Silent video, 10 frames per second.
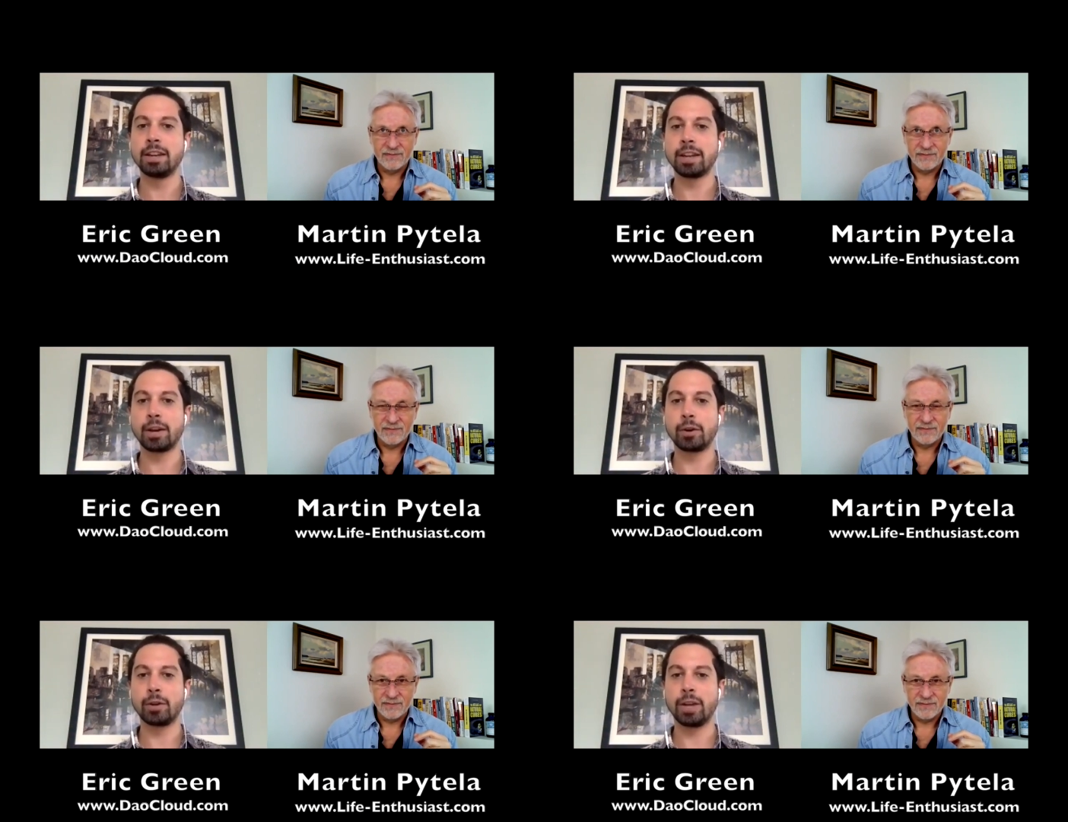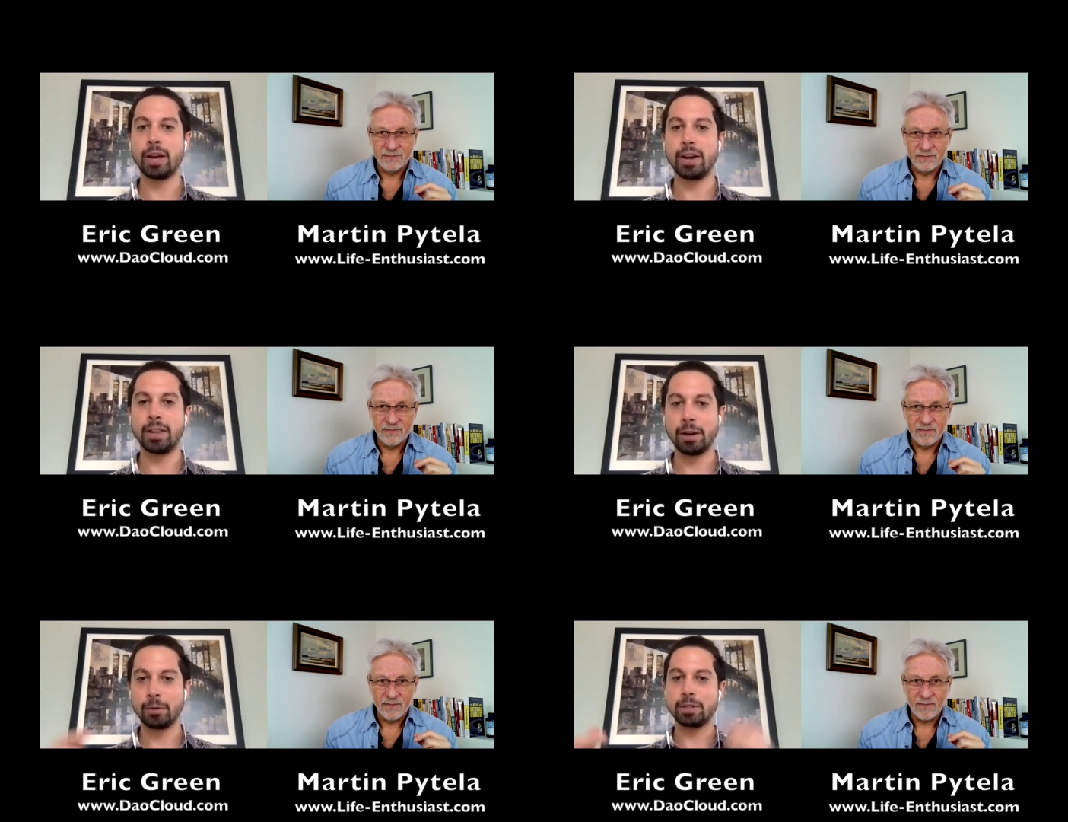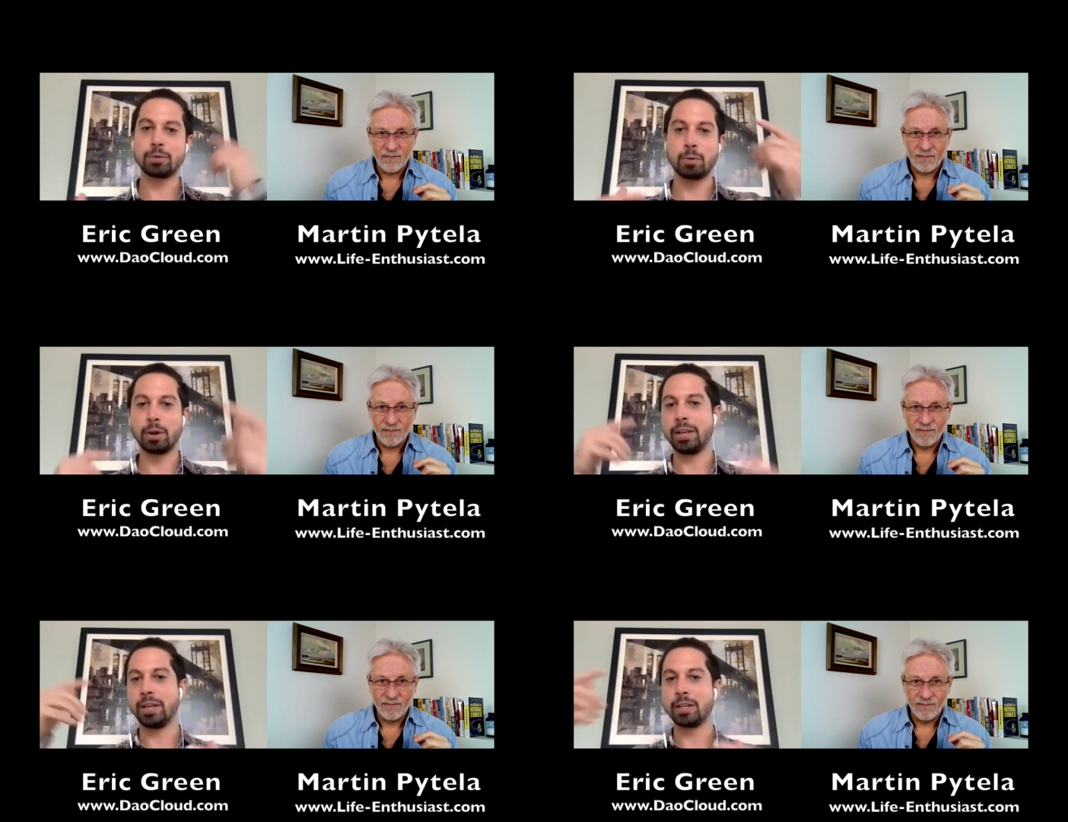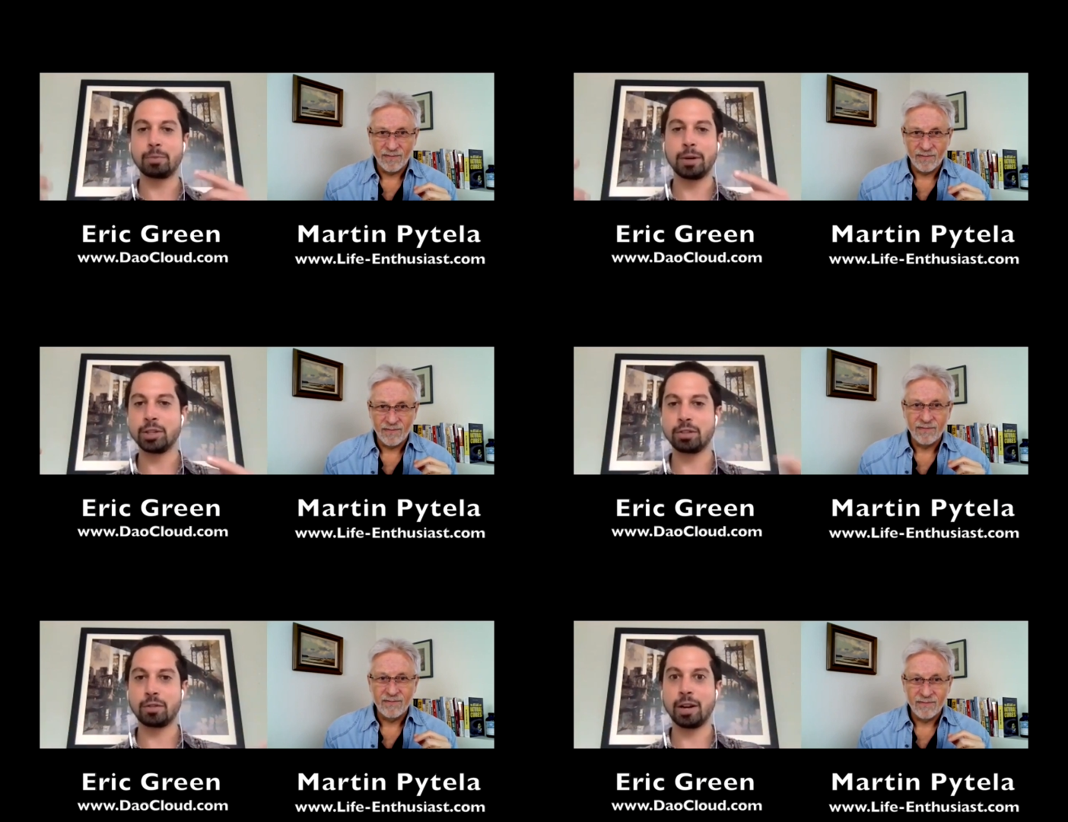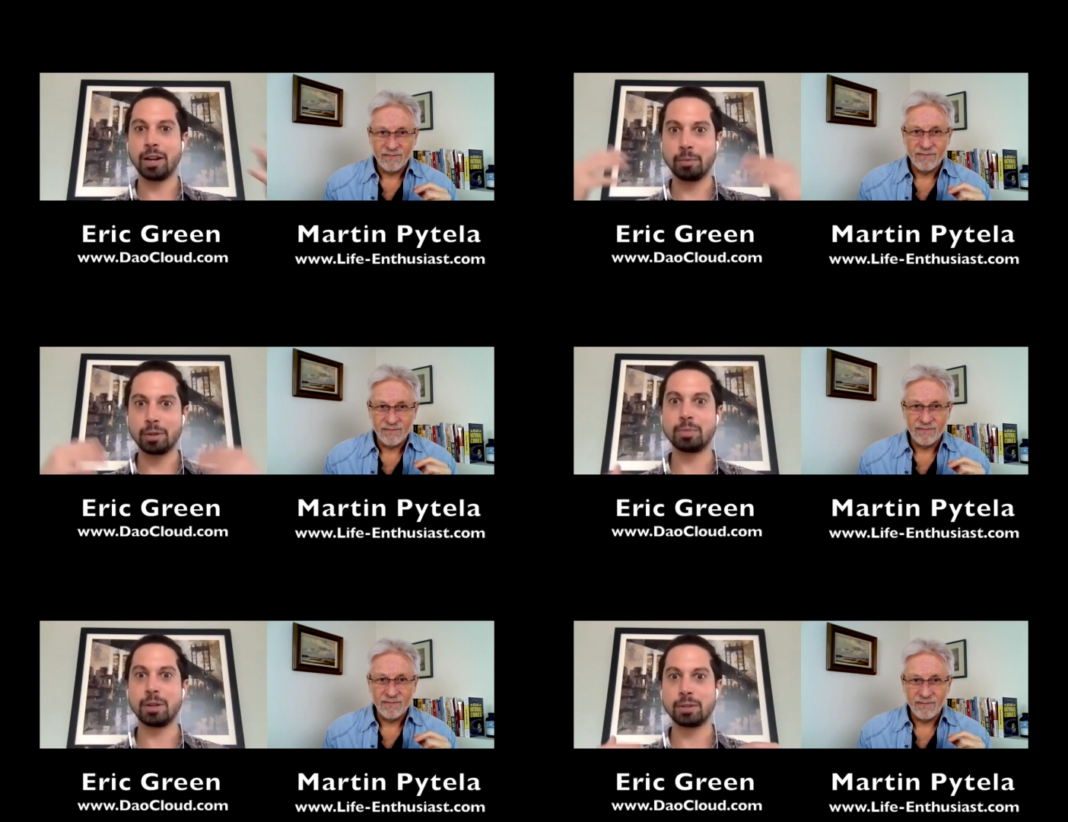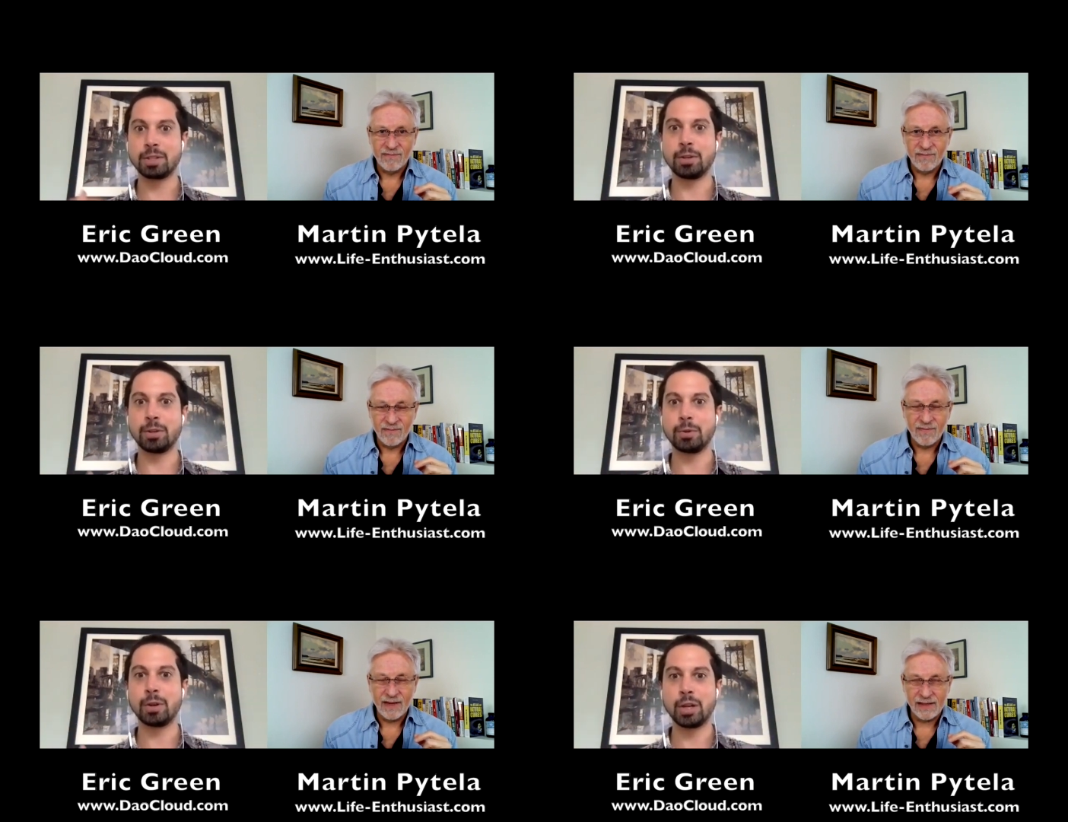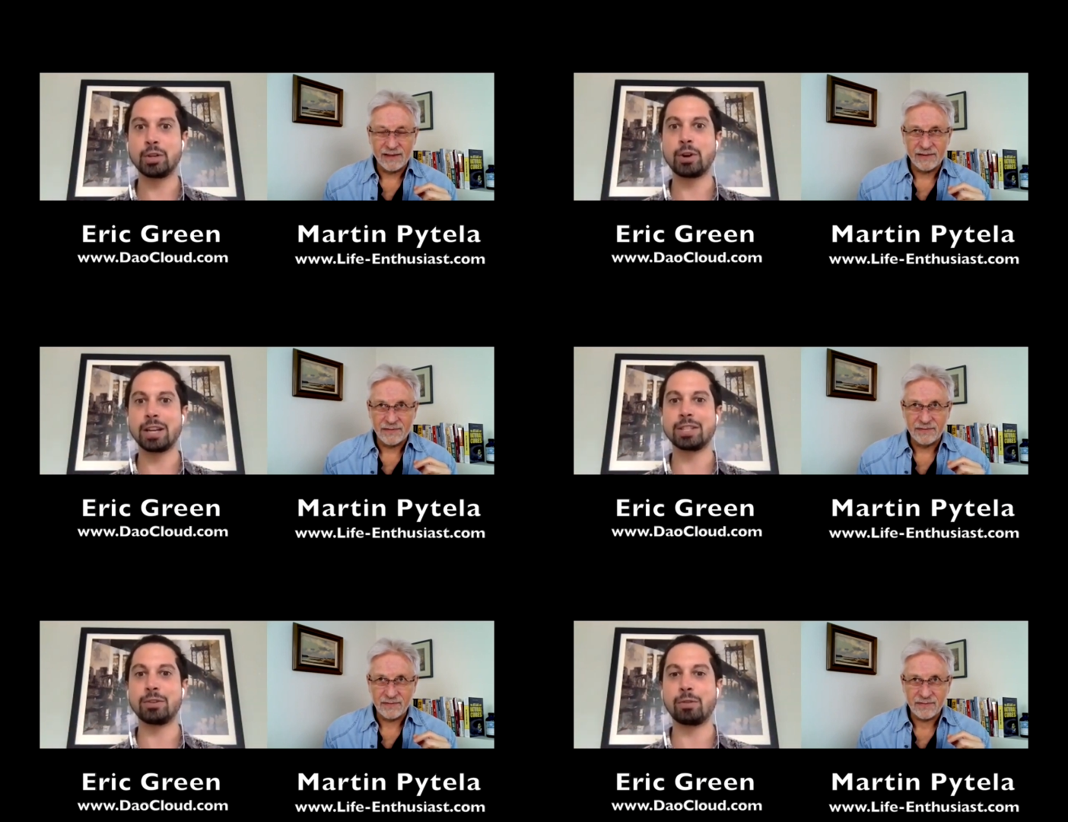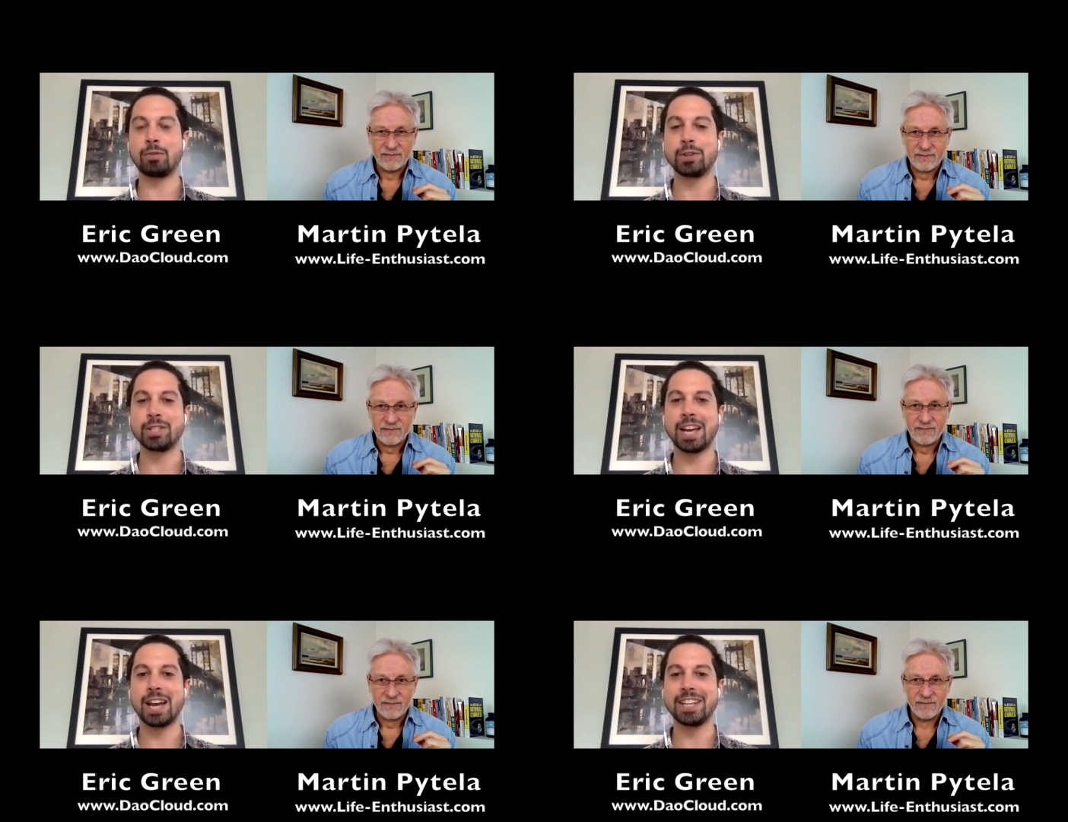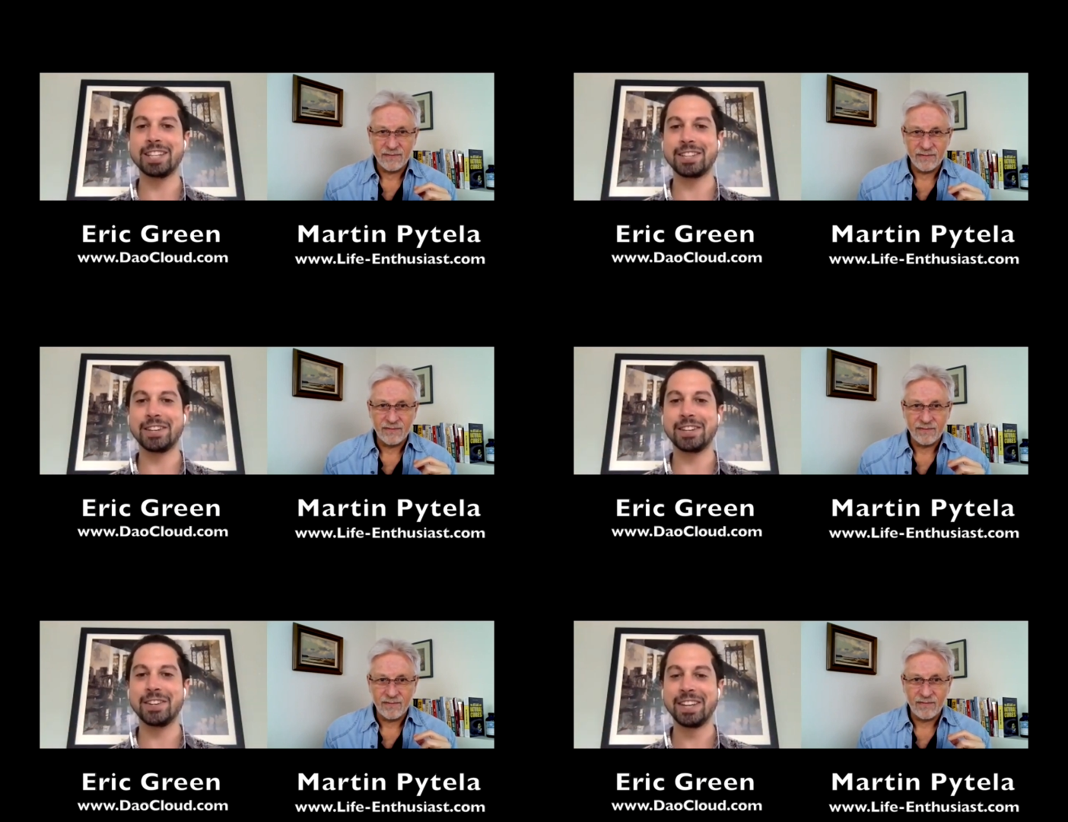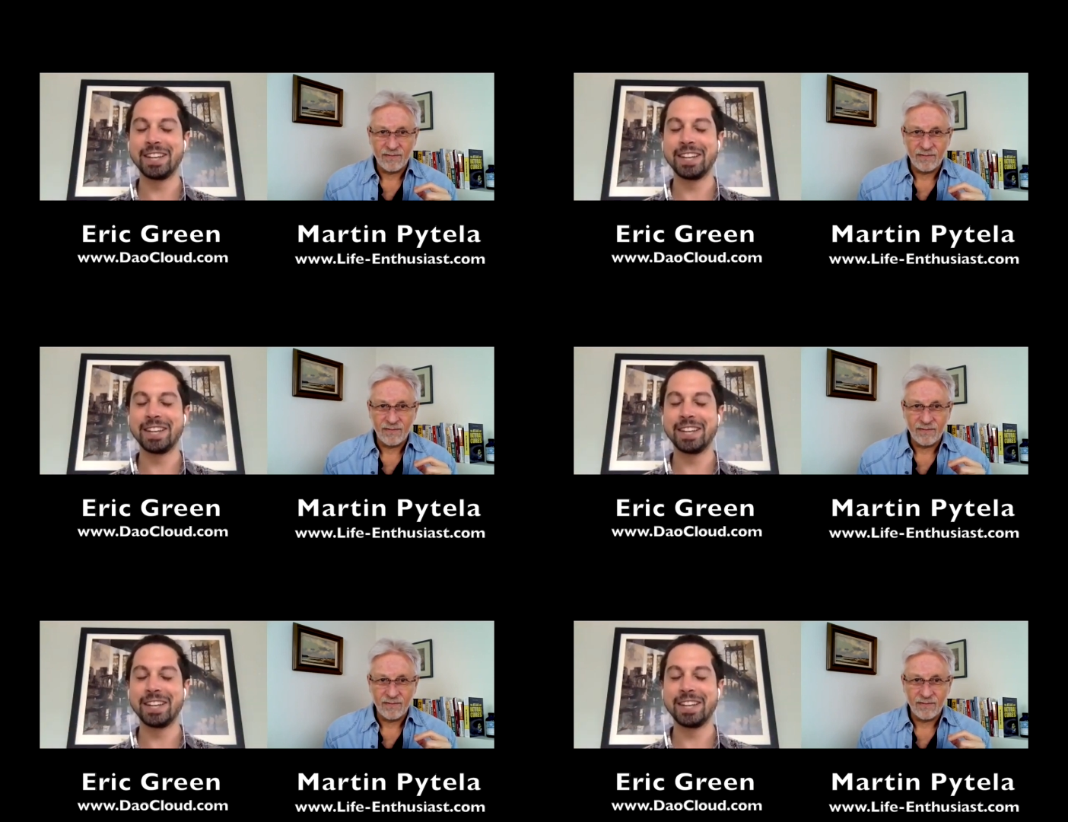Speaker 1: kind of early on, and that was one of the inspirations for him was being able to address yes. and reverse that. So